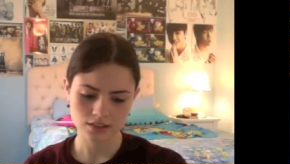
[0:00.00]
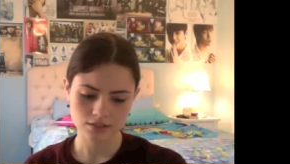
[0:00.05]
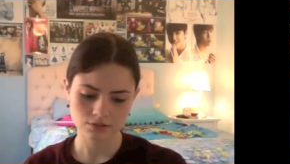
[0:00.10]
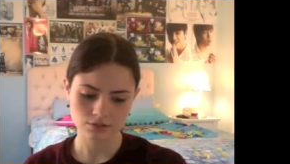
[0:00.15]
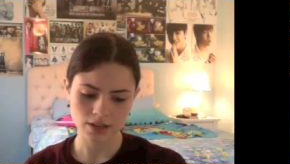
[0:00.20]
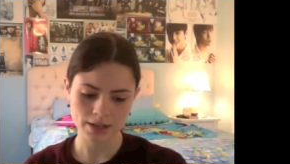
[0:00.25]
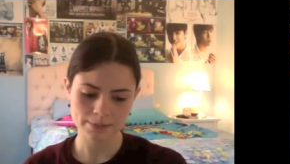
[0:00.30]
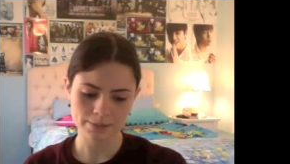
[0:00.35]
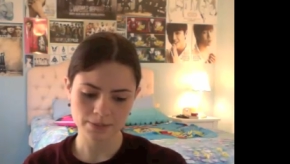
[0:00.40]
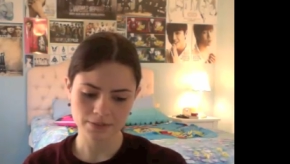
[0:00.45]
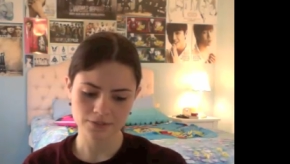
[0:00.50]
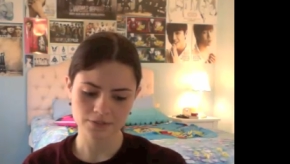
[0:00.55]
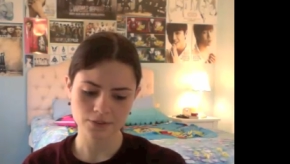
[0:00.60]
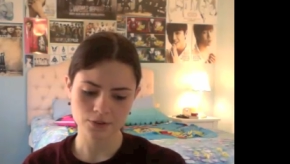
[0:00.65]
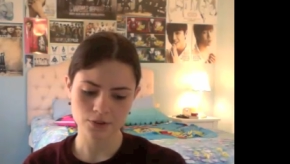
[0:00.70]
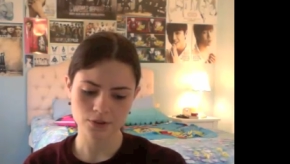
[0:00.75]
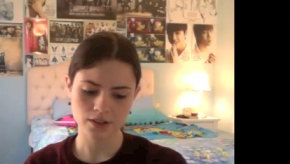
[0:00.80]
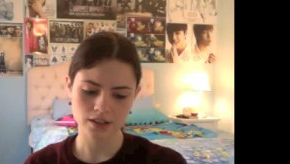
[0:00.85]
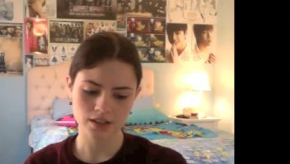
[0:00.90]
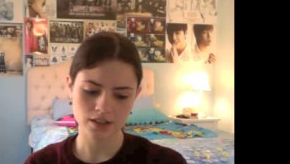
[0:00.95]
Right
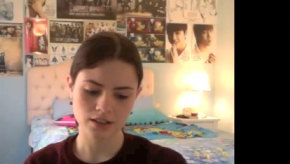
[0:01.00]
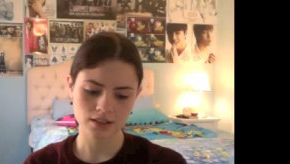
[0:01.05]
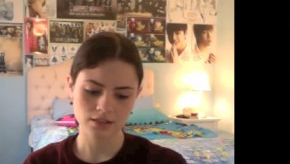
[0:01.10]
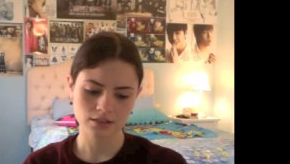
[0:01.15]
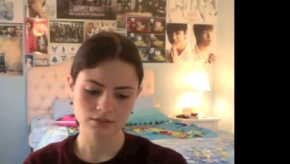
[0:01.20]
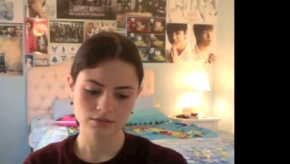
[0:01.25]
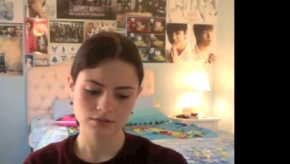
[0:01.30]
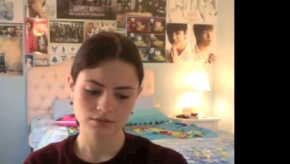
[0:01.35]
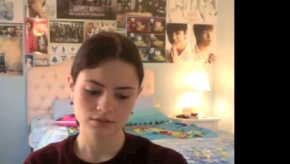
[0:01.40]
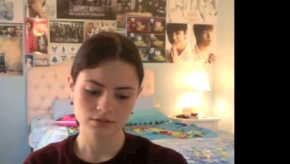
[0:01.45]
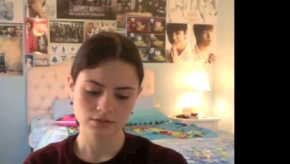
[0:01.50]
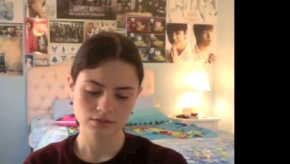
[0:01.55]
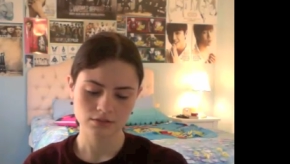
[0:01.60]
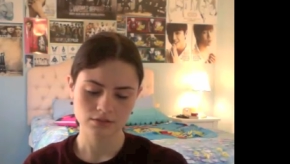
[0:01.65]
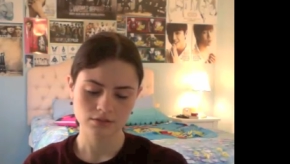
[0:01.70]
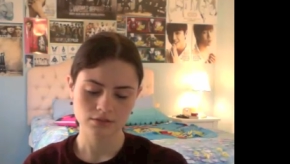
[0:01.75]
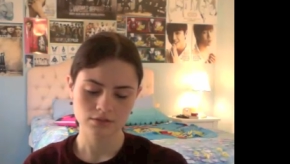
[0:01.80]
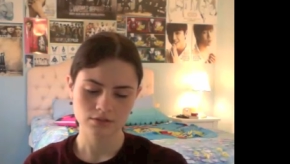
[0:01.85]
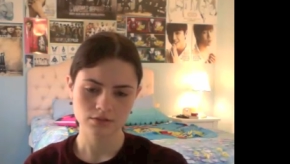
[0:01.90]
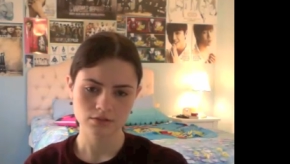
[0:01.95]
before
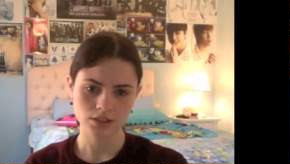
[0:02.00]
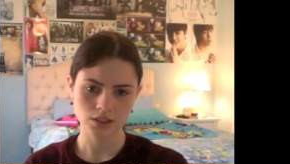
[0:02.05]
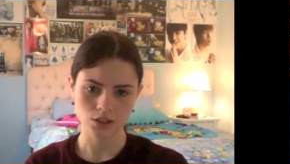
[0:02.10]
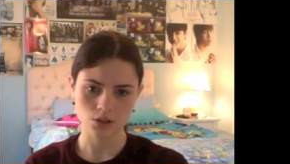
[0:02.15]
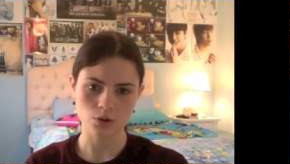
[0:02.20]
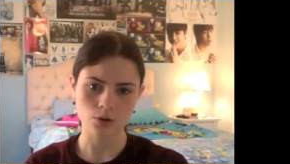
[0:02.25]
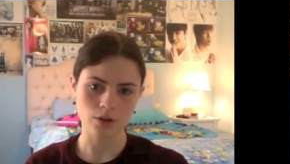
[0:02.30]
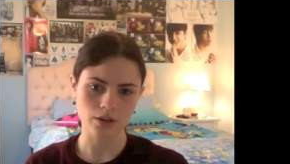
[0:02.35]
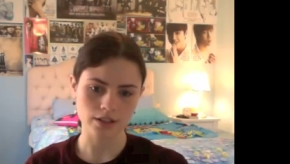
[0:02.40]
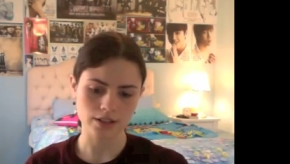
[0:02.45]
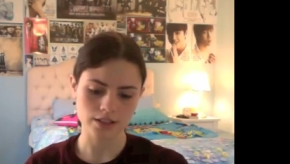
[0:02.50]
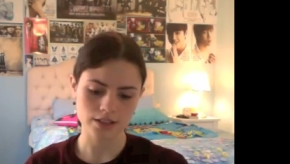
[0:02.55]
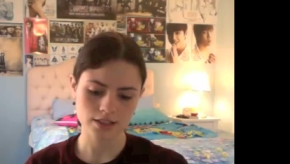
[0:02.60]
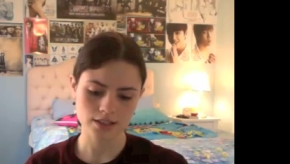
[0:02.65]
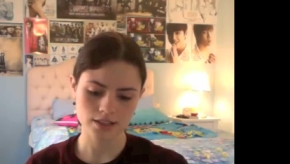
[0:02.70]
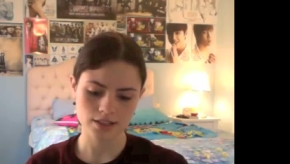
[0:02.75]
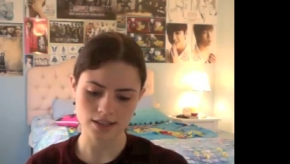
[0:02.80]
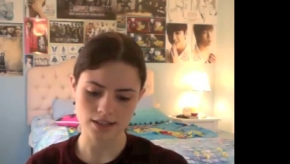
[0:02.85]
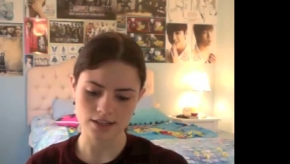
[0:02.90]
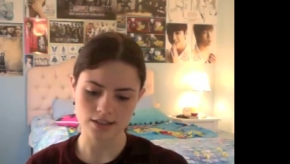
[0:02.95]
the
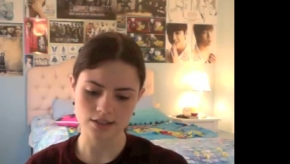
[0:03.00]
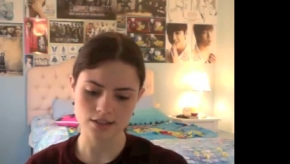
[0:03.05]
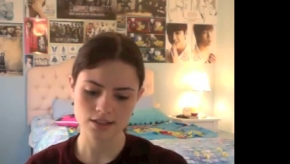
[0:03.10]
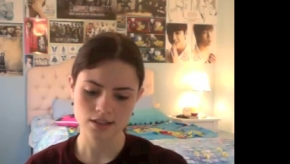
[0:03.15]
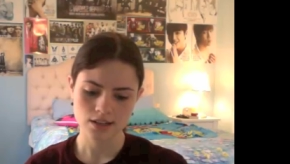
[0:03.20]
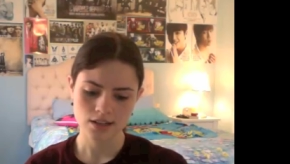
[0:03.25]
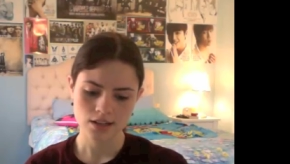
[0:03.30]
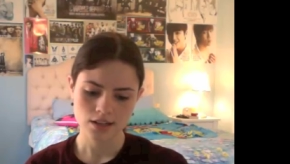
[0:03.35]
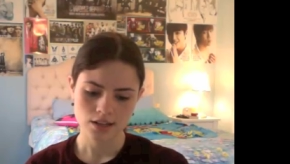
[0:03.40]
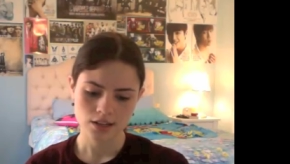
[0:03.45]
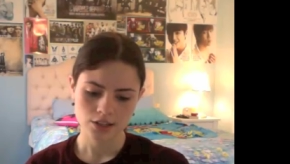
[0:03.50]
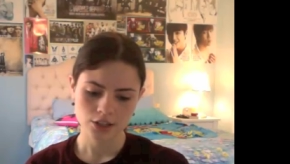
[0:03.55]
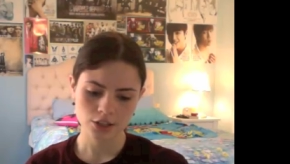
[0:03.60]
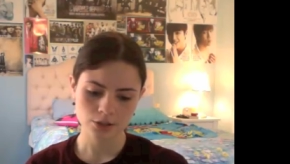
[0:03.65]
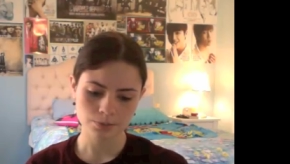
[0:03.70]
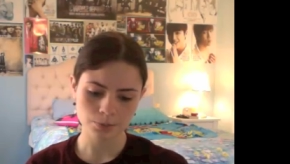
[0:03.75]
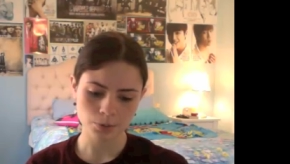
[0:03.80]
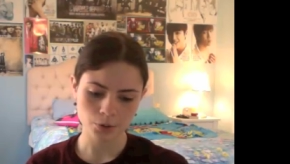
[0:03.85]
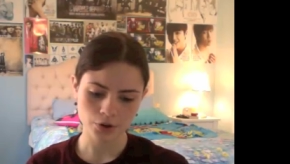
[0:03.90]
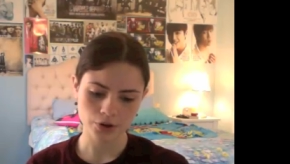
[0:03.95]
chorus, there's, you're
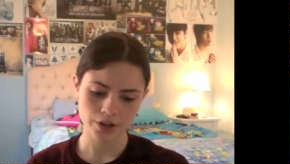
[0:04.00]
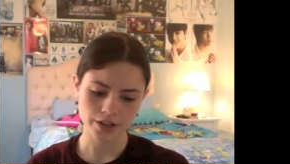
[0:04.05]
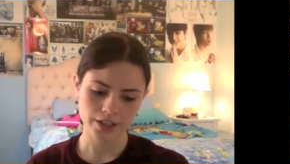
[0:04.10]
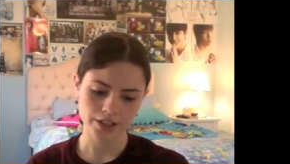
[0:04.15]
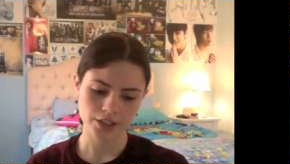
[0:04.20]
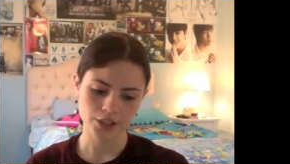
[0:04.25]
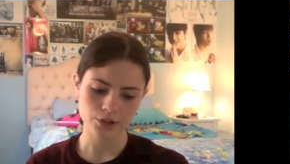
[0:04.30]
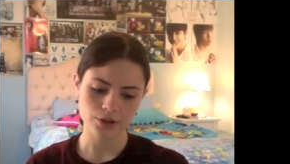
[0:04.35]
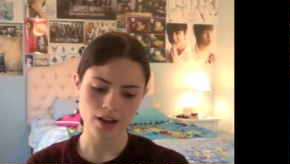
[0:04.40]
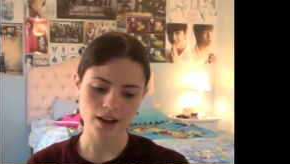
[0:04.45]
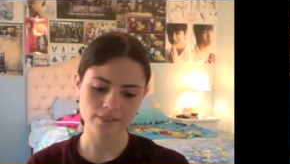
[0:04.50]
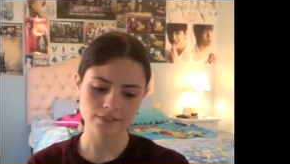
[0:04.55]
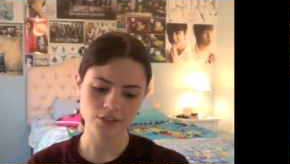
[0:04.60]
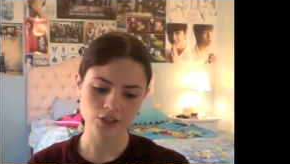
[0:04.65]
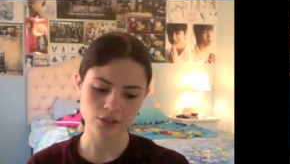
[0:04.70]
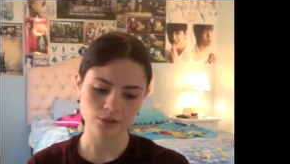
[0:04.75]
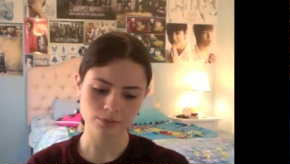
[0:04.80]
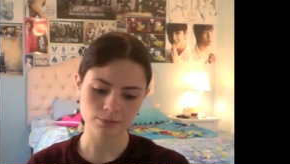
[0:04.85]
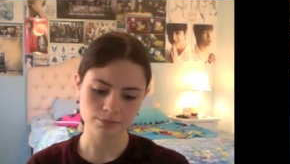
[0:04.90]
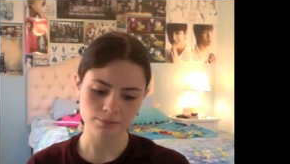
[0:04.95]
boring, you have
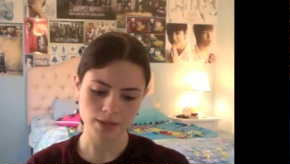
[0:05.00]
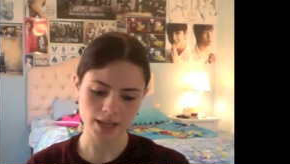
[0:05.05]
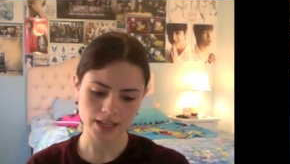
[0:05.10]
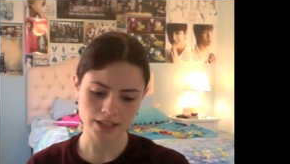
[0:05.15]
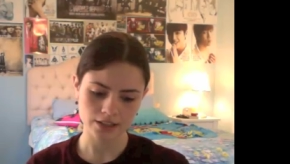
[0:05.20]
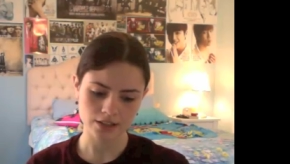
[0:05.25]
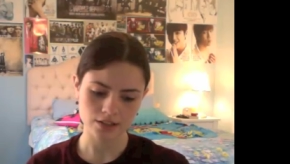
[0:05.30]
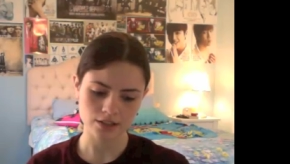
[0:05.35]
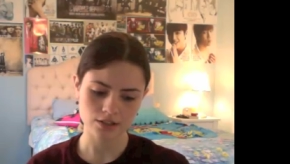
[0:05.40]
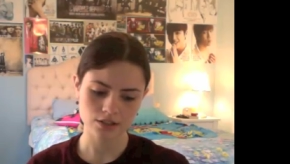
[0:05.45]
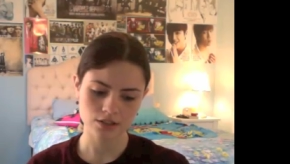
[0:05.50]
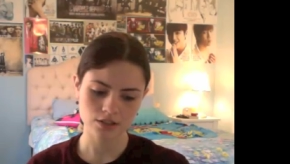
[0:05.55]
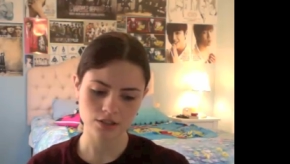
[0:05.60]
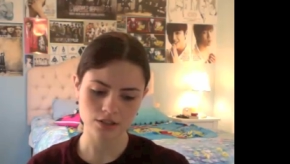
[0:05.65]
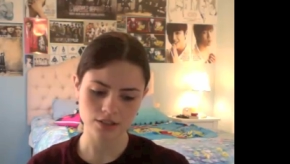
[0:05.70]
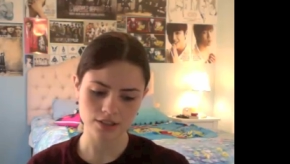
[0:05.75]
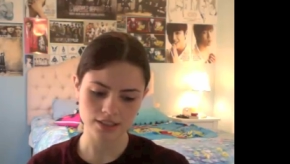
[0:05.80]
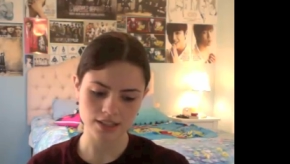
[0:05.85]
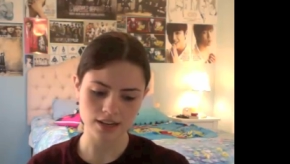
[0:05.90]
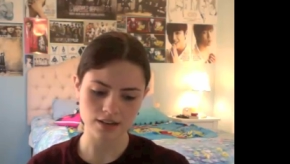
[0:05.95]
no manners,
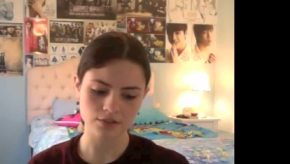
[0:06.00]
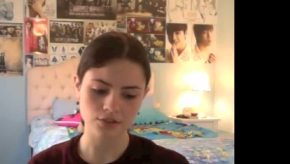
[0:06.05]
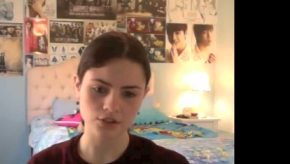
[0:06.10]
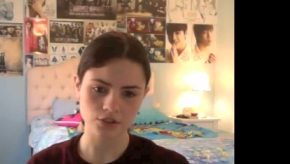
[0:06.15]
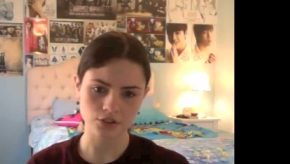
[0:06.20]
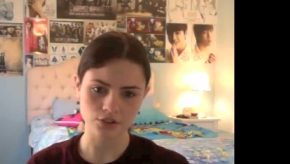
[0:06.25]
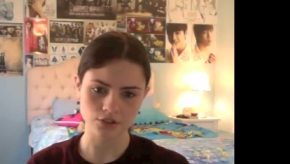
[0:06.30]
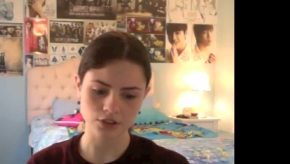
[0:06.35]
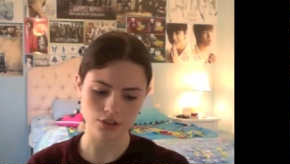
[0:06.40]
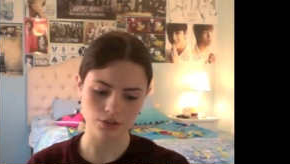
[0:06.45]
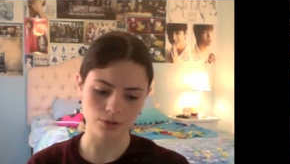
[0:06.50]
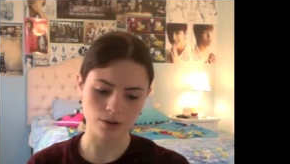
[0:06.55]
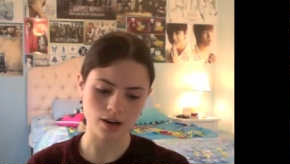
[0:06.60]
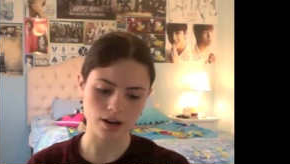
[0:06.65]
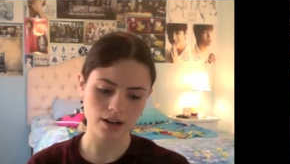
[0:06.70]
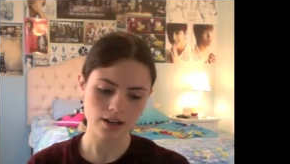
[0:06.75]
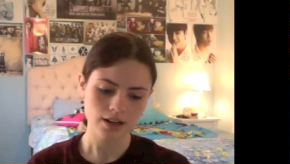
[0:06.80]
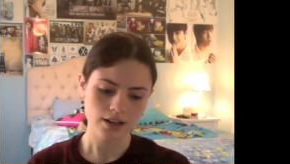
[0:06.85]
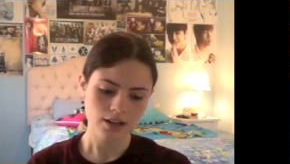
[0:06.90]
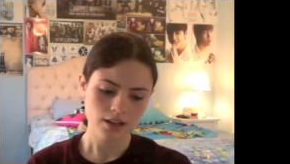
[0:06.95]
you're a devil, you
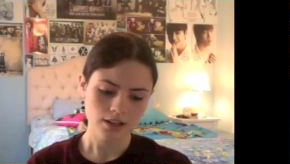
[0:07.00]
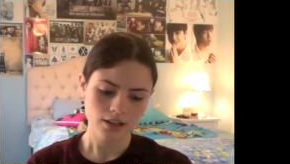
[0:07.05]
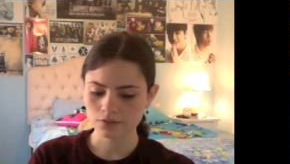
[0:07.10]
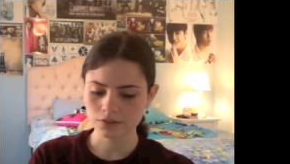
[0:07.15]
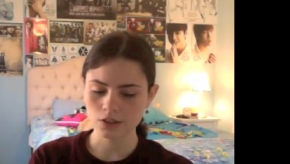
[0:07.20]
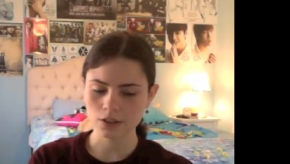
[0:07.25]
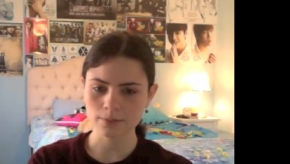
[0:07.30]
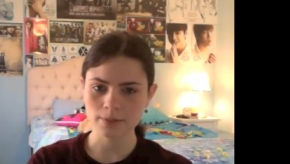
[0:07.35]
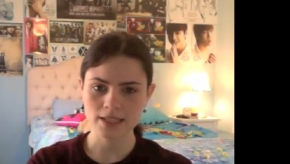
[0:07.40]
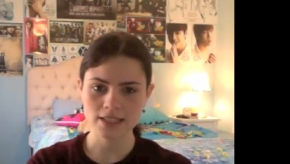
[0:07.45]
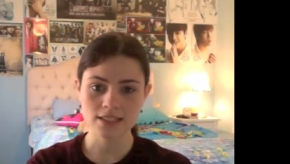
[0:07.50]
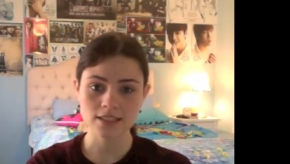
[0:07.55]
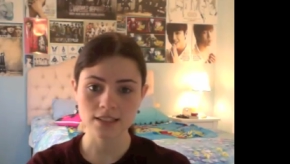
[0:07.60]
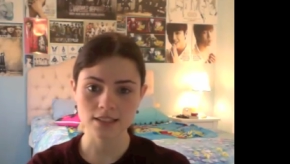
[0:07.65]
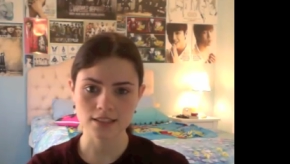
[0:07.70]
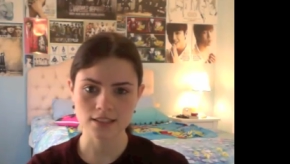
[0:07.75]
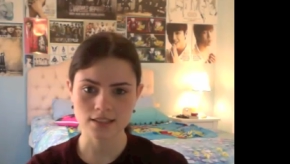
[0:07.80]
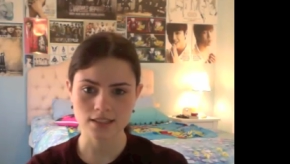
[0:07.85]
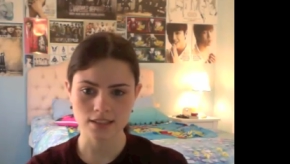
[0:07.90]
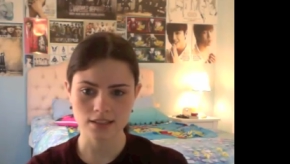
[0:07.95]
are. From
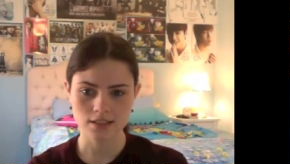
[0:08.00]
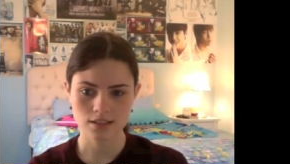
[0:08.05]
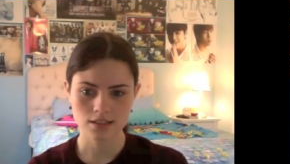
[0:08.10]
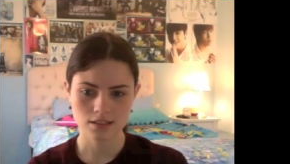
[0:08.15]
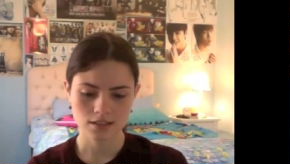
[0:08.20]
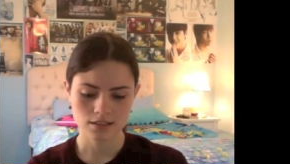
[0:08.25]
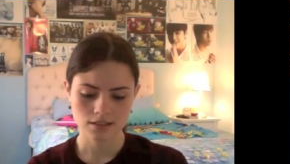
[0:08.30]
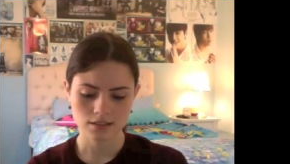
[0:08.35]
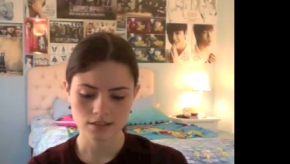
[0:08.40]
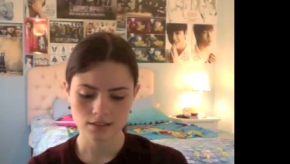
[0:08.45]
SNSD's